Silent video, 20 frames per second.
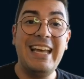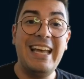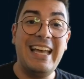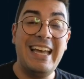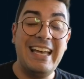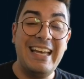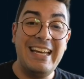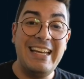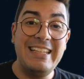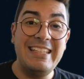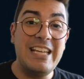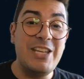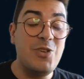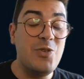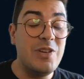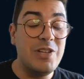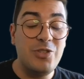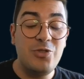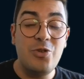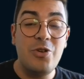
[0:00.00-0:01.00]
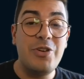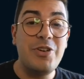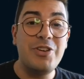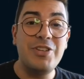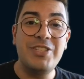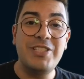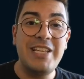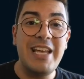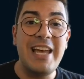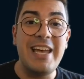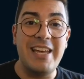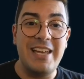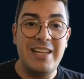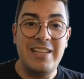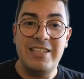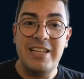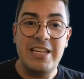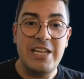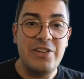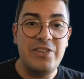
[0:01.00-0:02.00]
and that you enjoy your stay
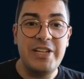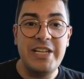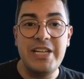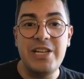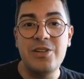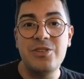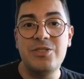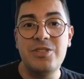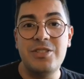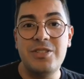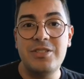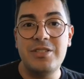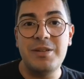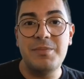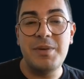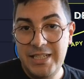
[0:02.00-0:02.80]
in the near ecosystem.